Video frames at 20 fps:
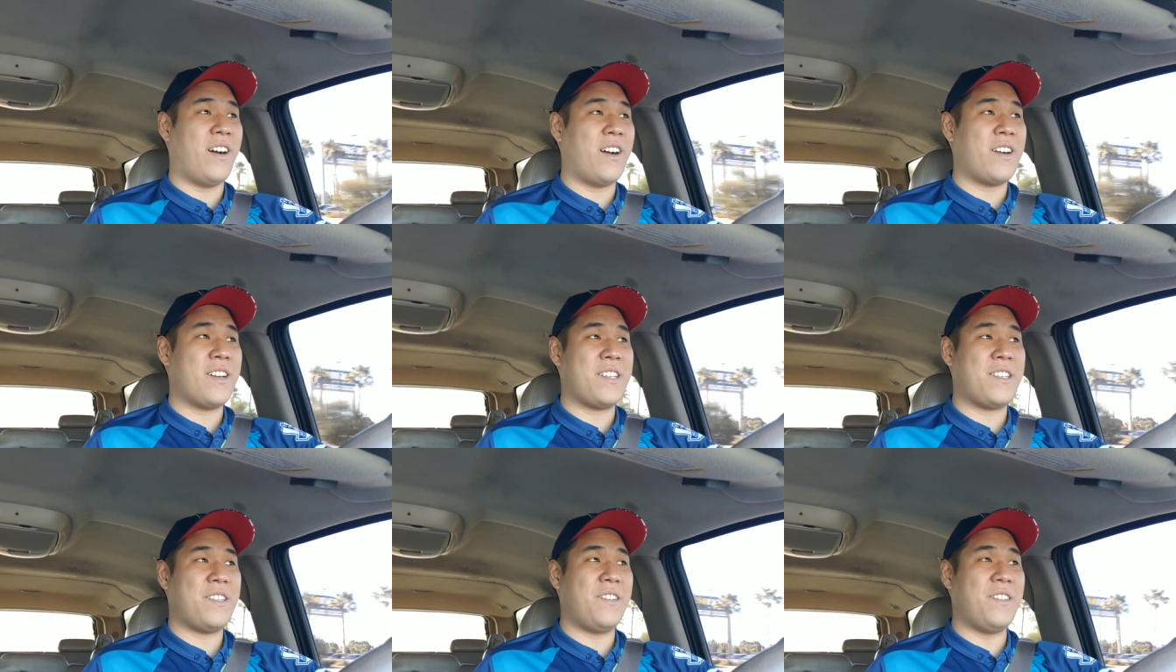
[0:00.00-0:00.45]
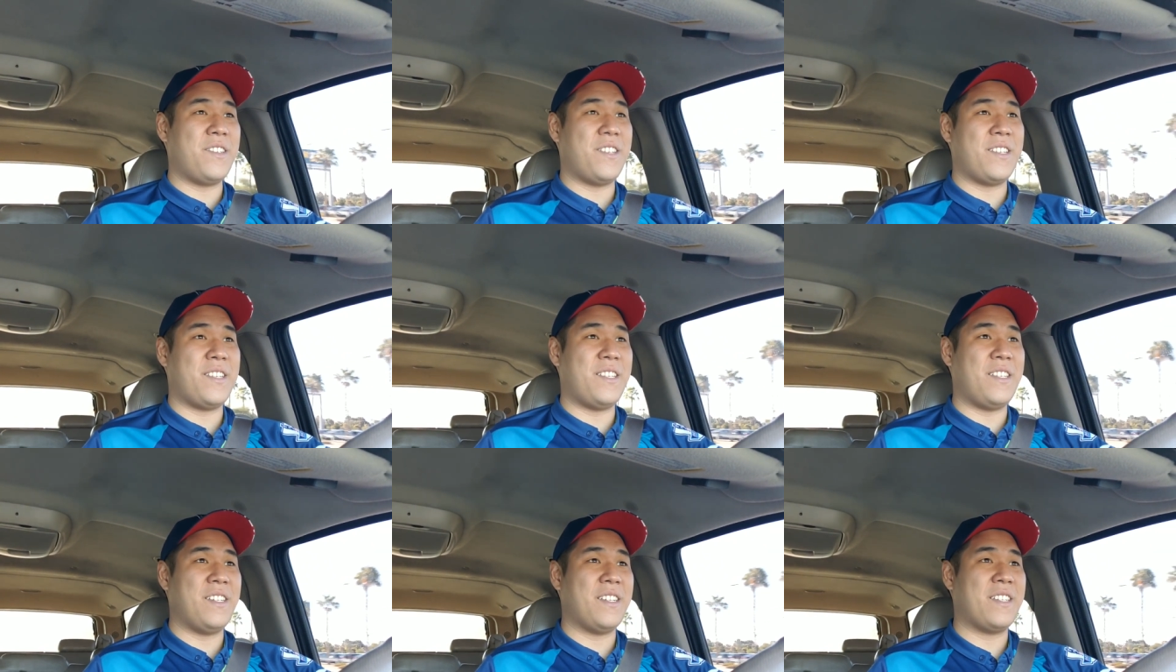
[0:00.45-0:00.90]
Arsenal
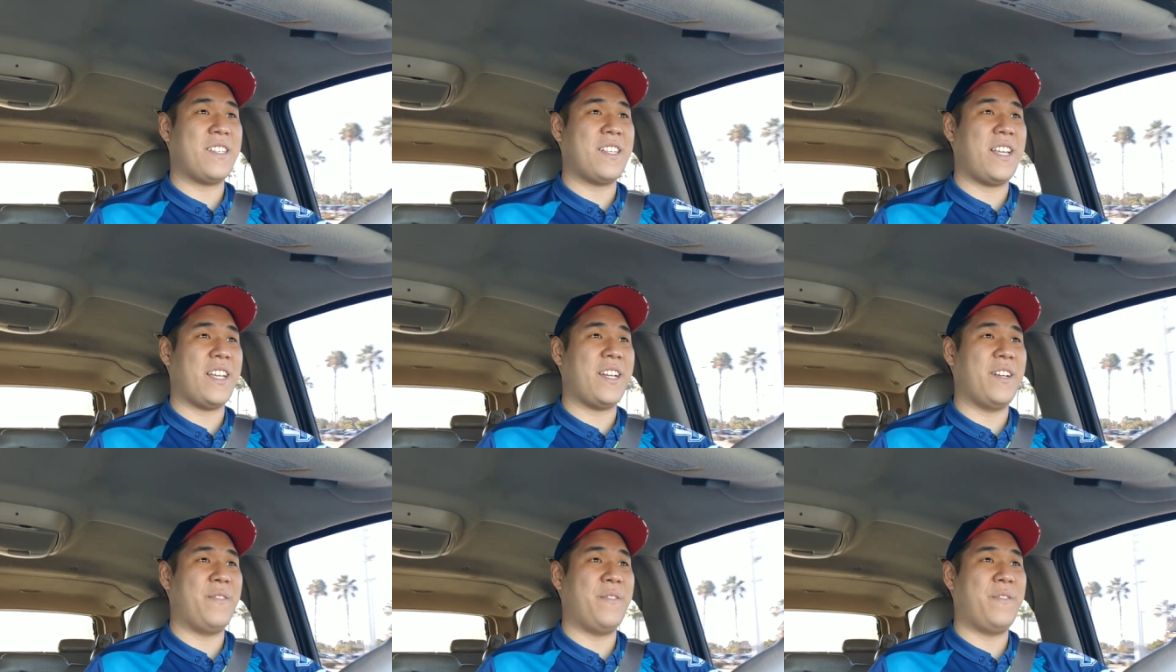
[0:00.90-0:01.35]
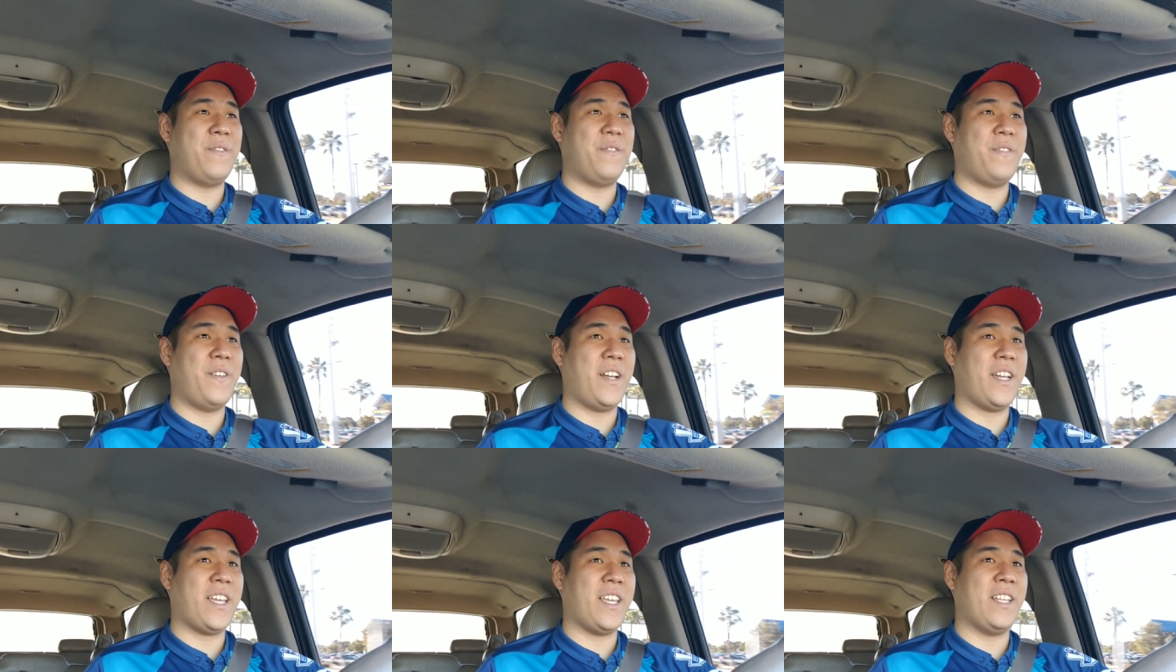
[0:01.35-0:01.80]
just looks like a
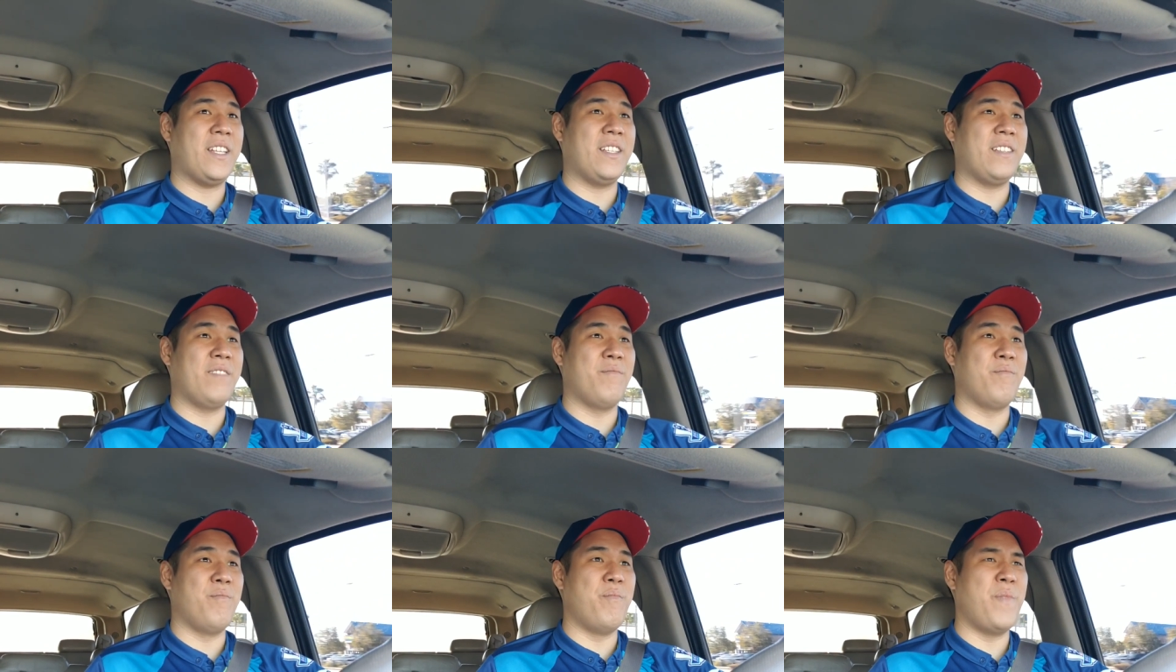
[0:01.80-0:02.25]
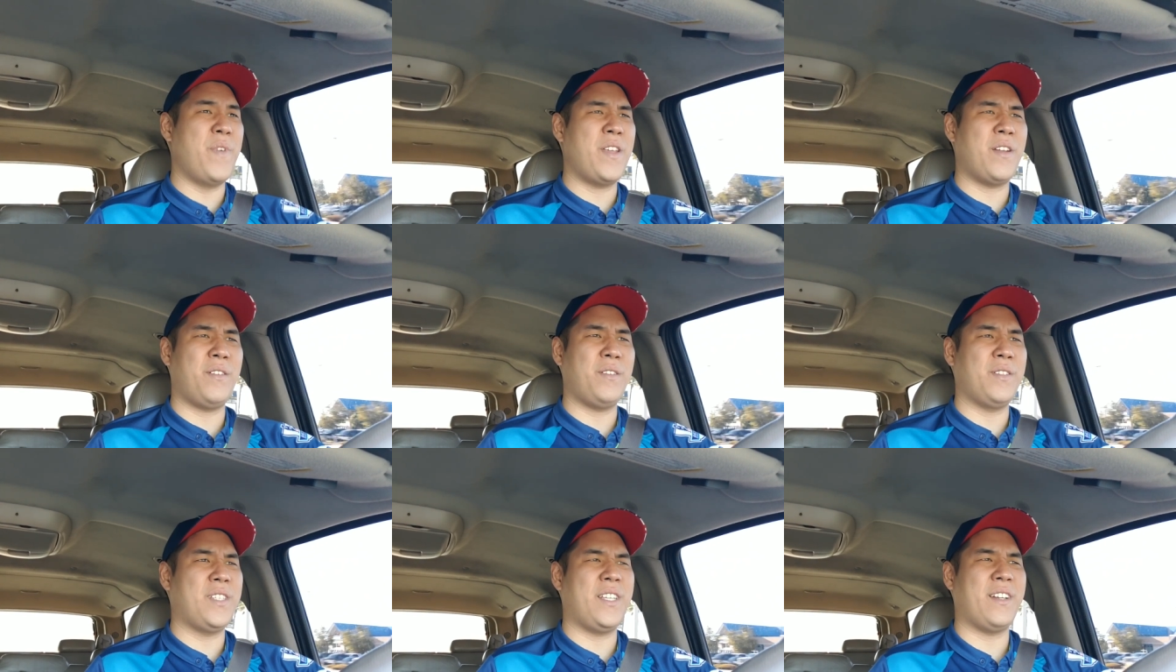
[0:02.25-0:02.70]
fucking
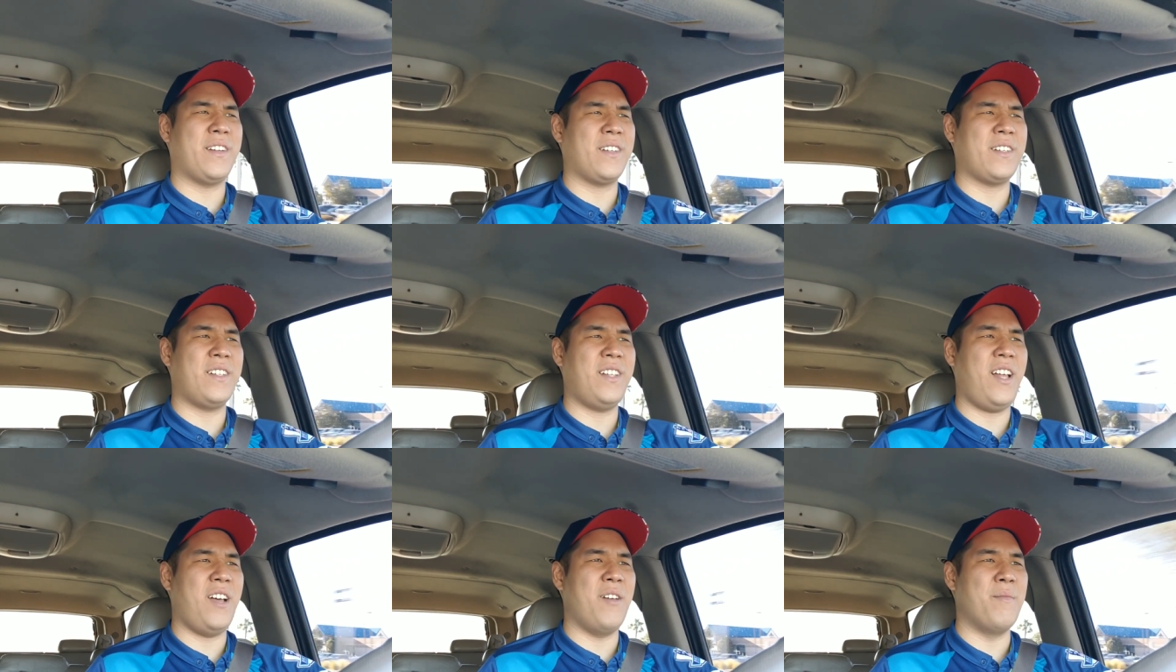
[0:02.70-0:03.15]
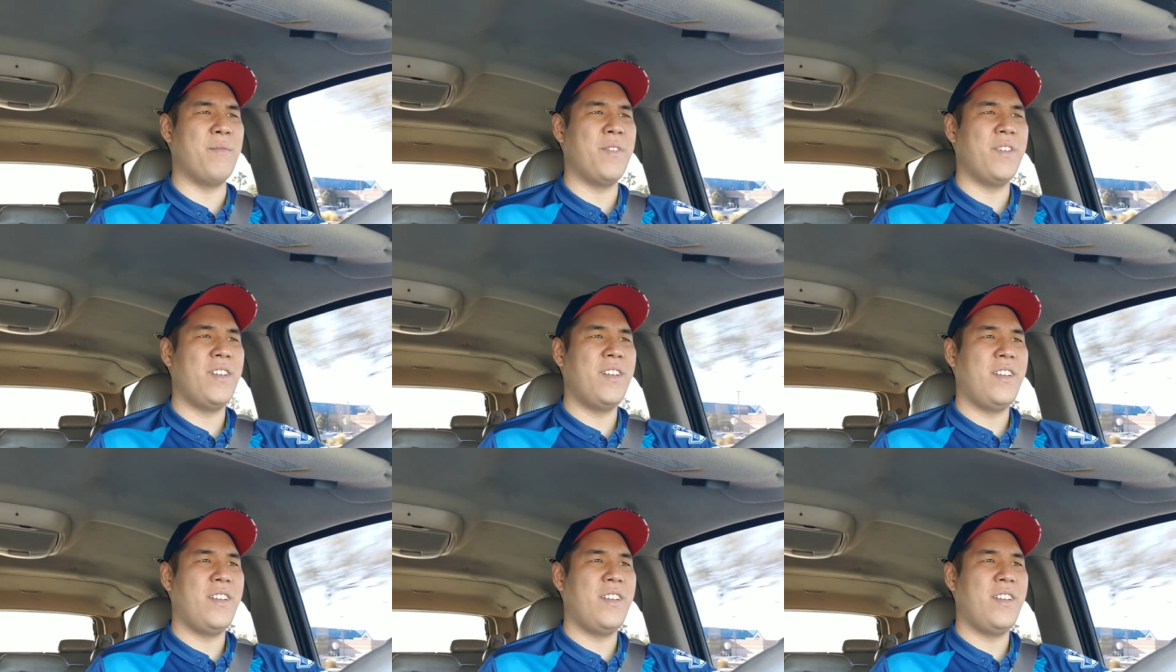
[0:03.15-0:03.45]
middle tier club.